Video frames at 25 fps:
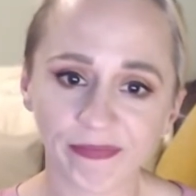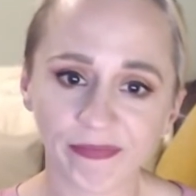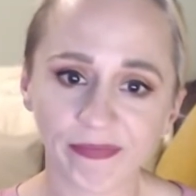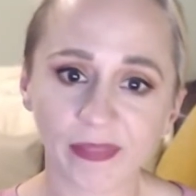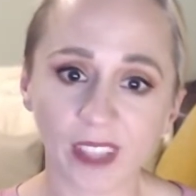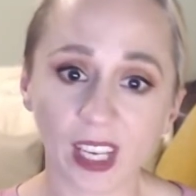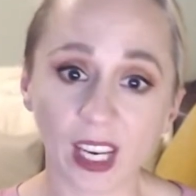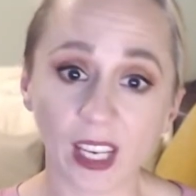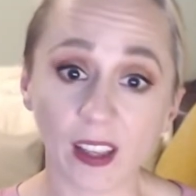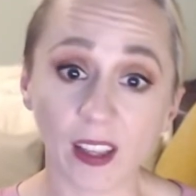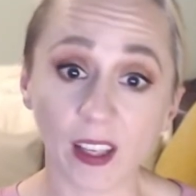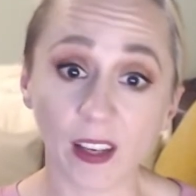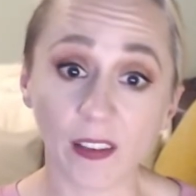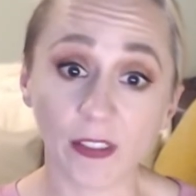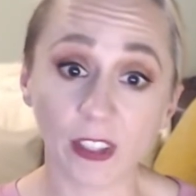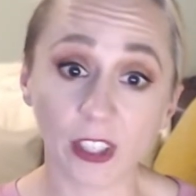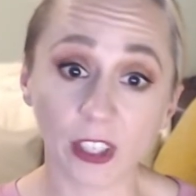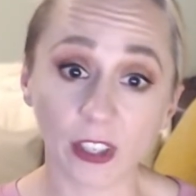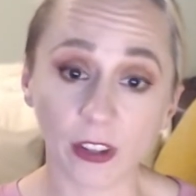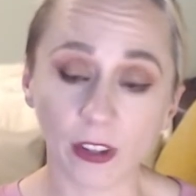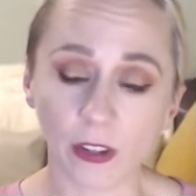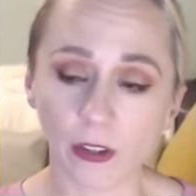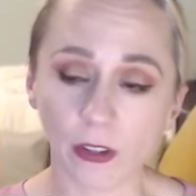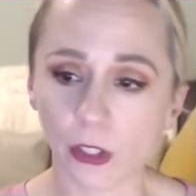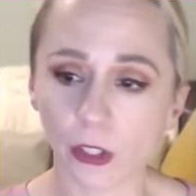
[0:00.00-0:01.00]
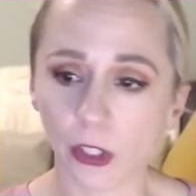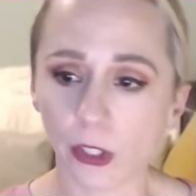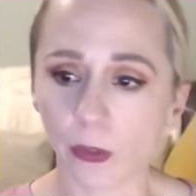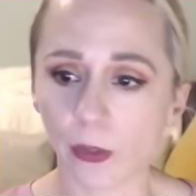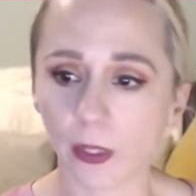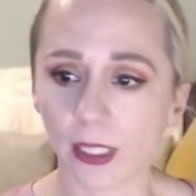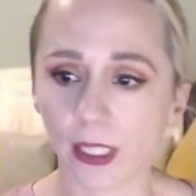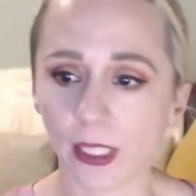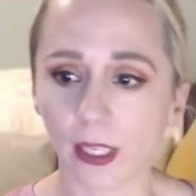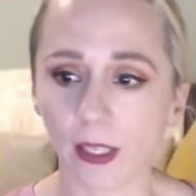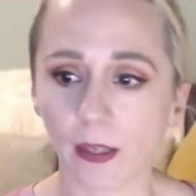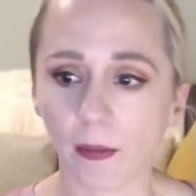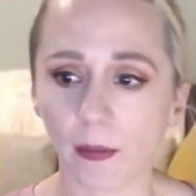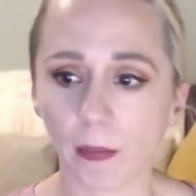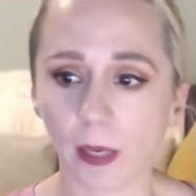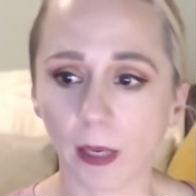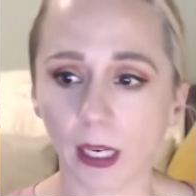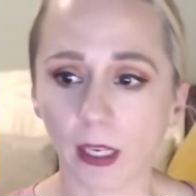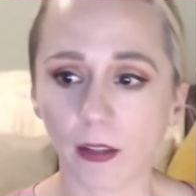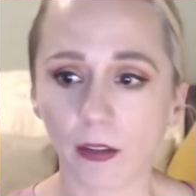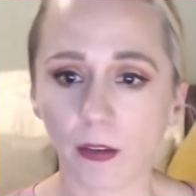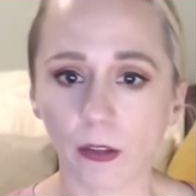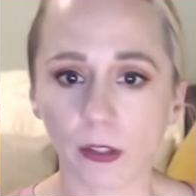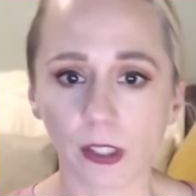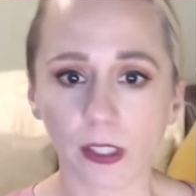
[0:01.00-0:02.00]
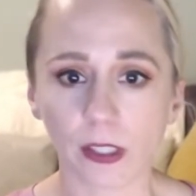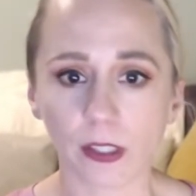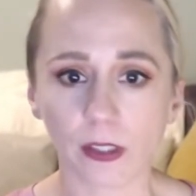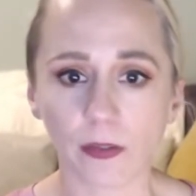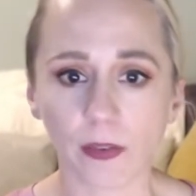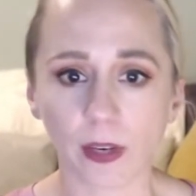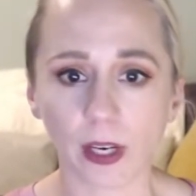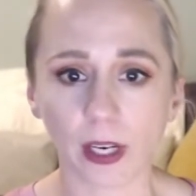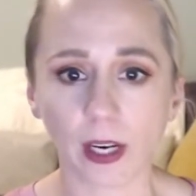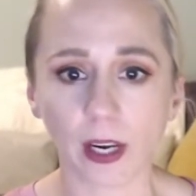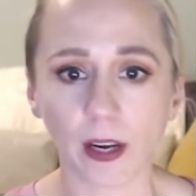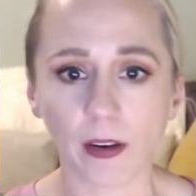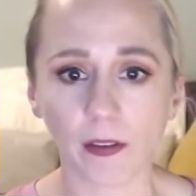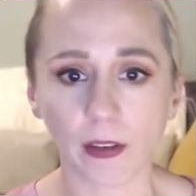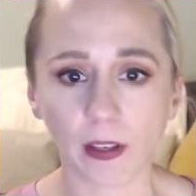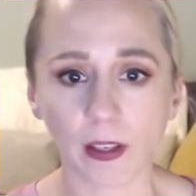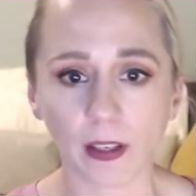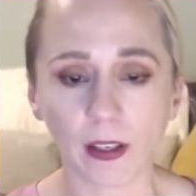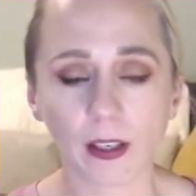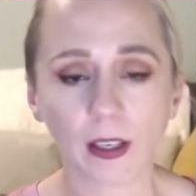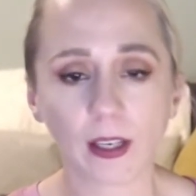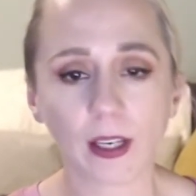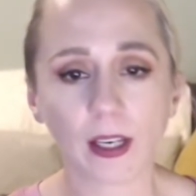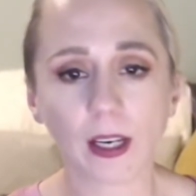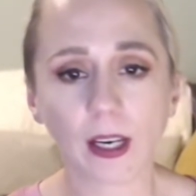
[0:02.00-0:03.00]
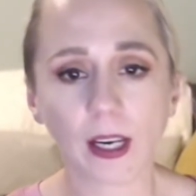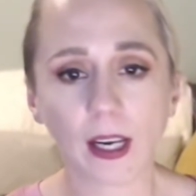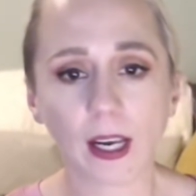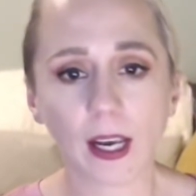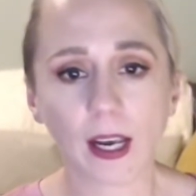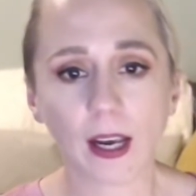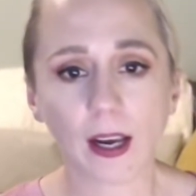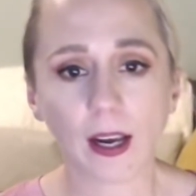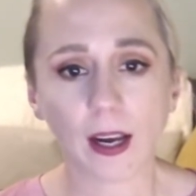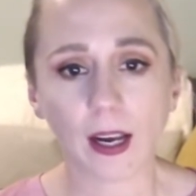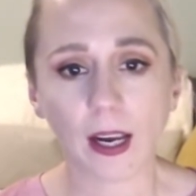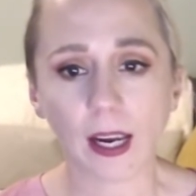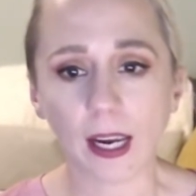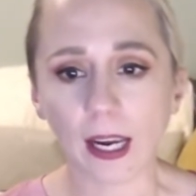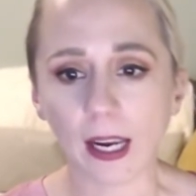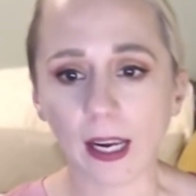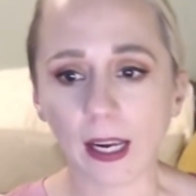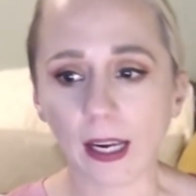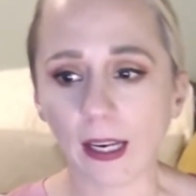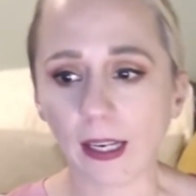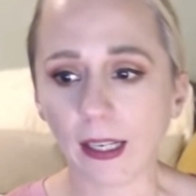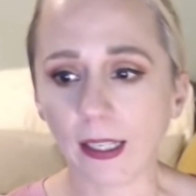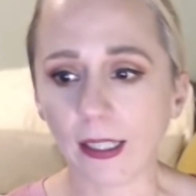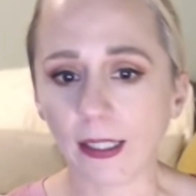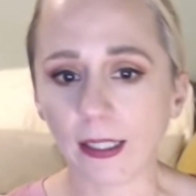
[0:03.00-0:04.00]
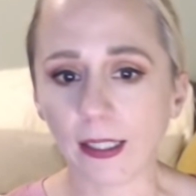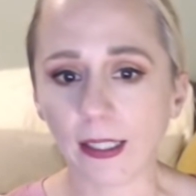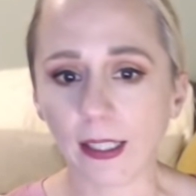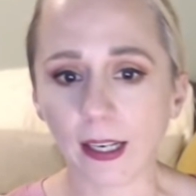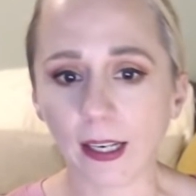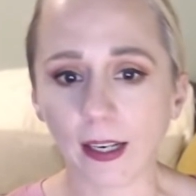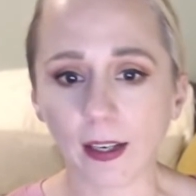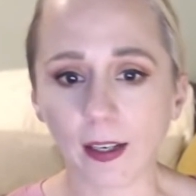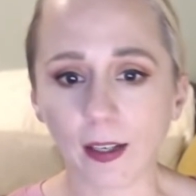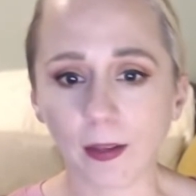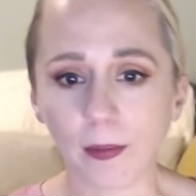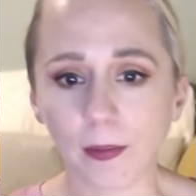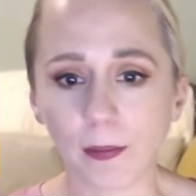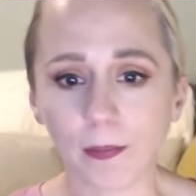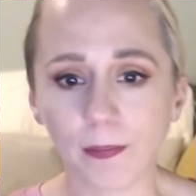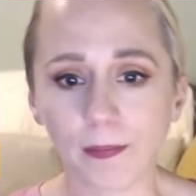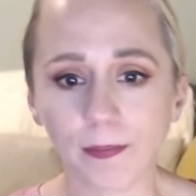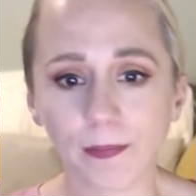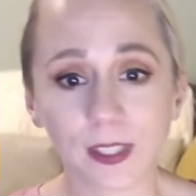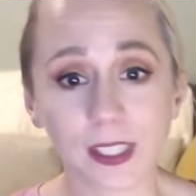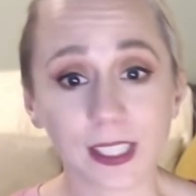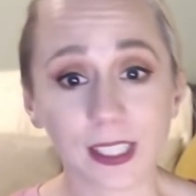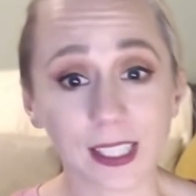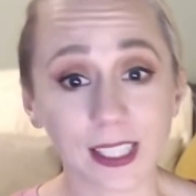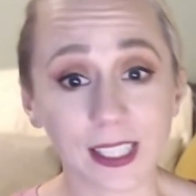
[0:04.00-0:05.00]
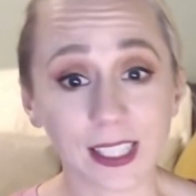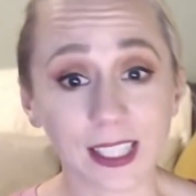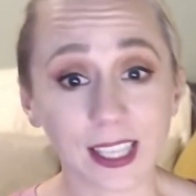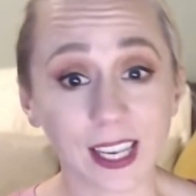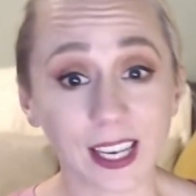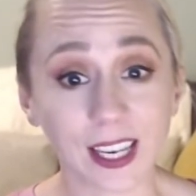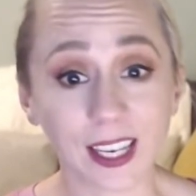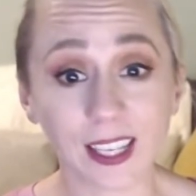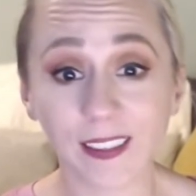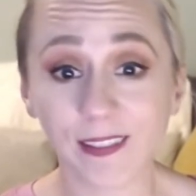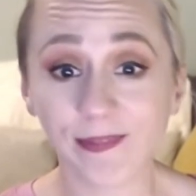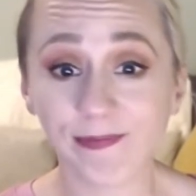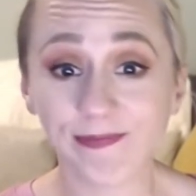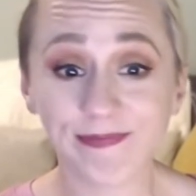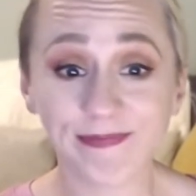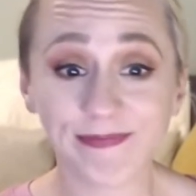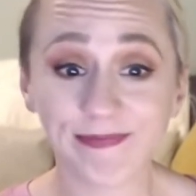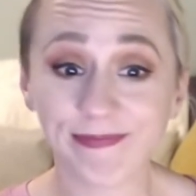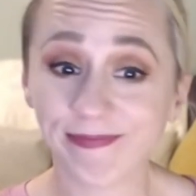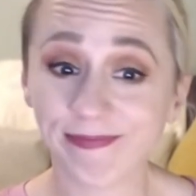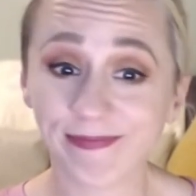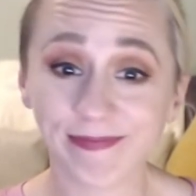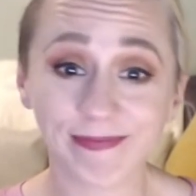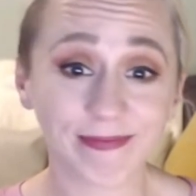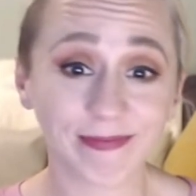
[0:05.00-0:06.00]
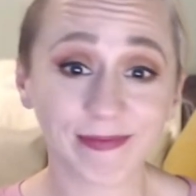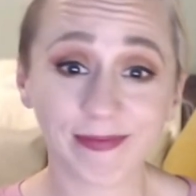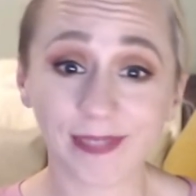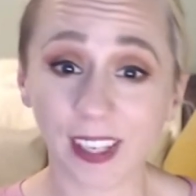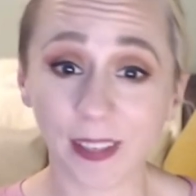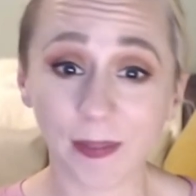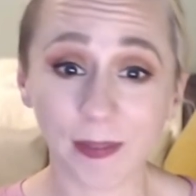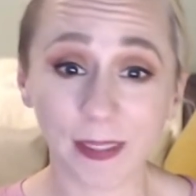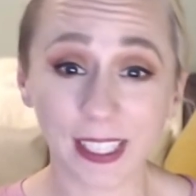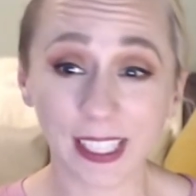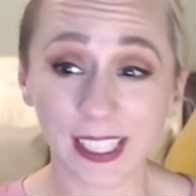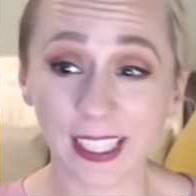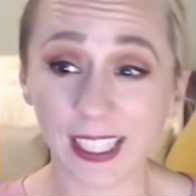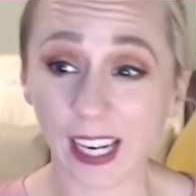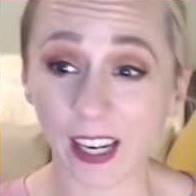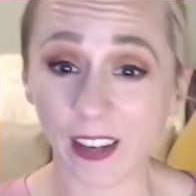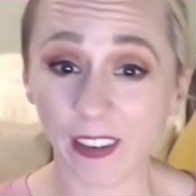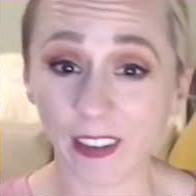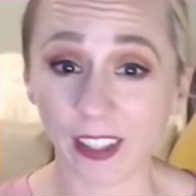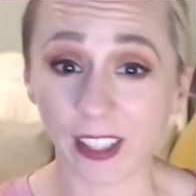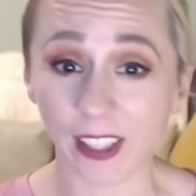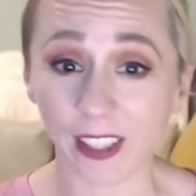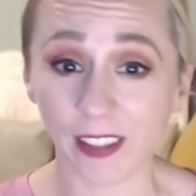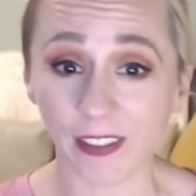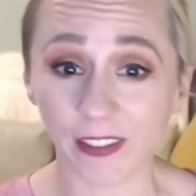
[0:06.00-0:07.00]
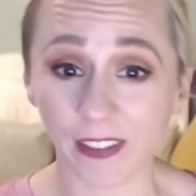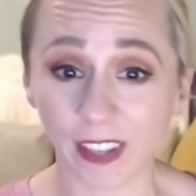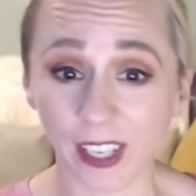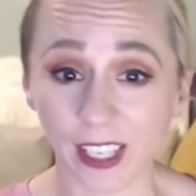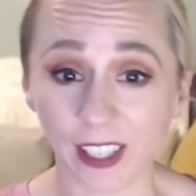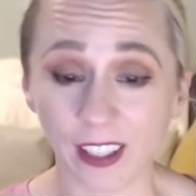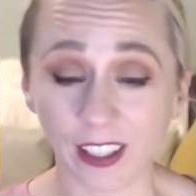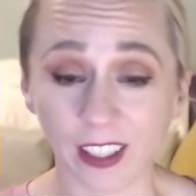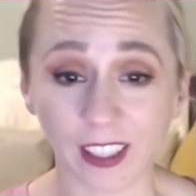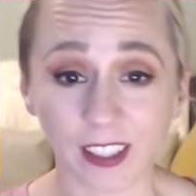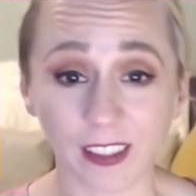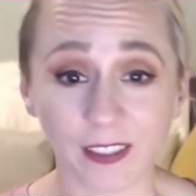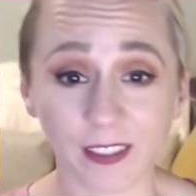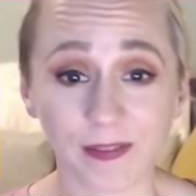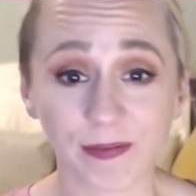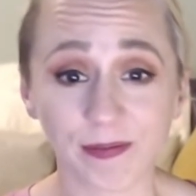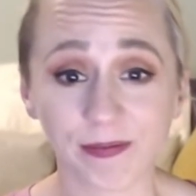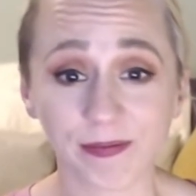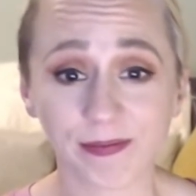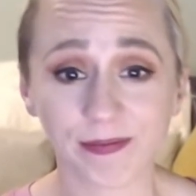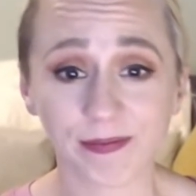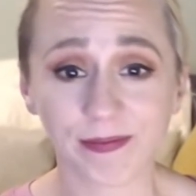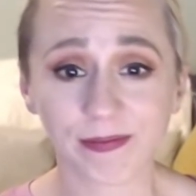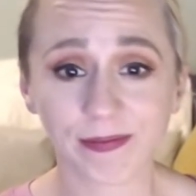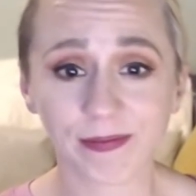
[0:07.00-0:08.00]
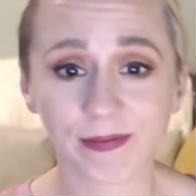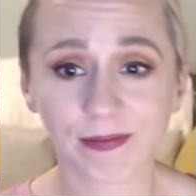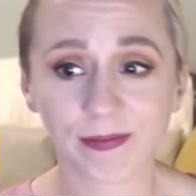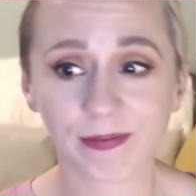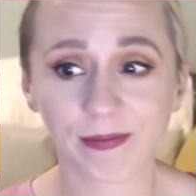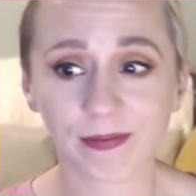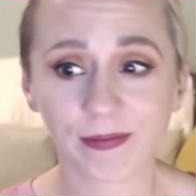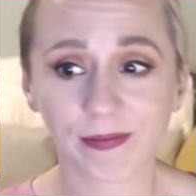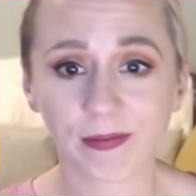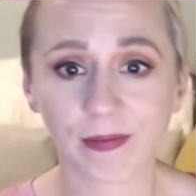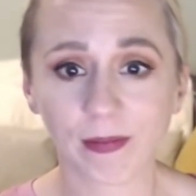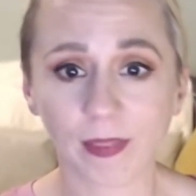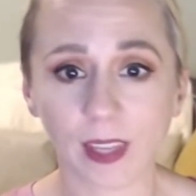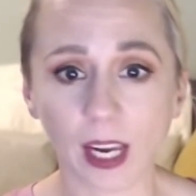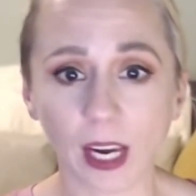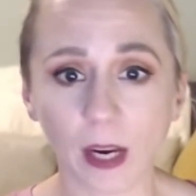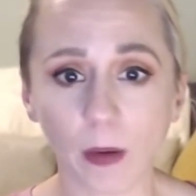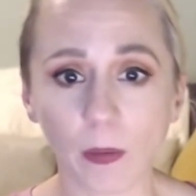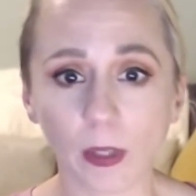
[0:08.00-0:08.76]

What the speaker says: I loved her, though. She was, like, my closest friend ever. And since then, I'm just not really a fighter. I will